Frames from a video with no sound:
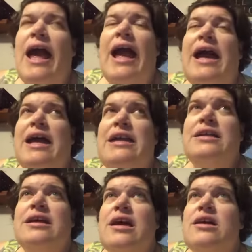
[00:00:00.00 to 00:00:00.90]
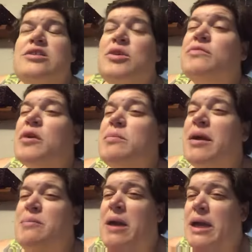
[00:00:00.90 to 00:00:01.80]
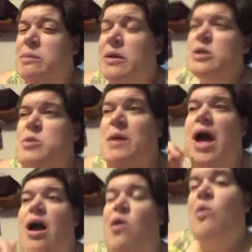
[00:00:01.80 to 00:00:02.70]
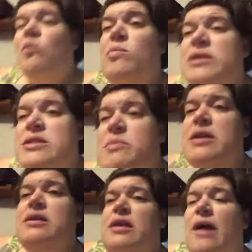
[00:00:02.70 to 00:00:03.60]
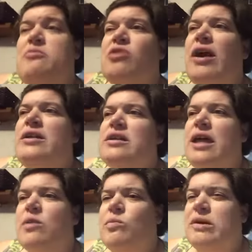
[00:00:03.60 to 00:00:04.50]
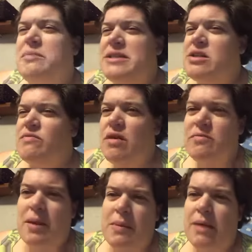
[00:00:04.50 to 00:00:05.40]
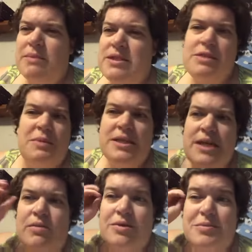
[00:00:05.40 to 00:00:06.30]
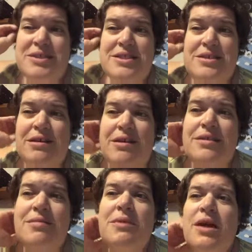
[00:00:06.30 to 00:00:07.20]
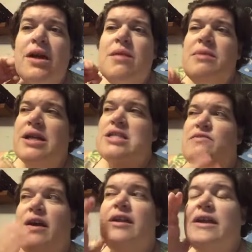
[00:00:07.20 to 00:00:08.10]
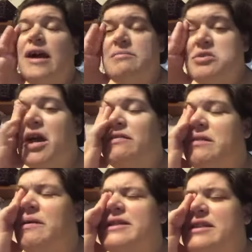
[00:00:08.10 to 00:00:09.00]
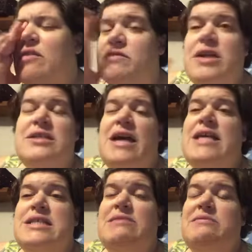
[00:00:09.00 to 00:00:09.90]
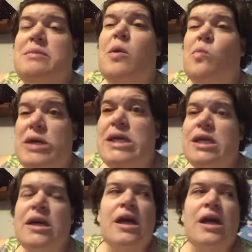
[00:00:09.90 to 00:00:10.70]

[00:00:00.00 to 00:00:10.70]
And so far my pain management at home has been, I'm trying to like wean myself off my pain meds just because I don't want to be stuck on them. Because frankly, I'm driving myself nuts and it hasn't even been a week.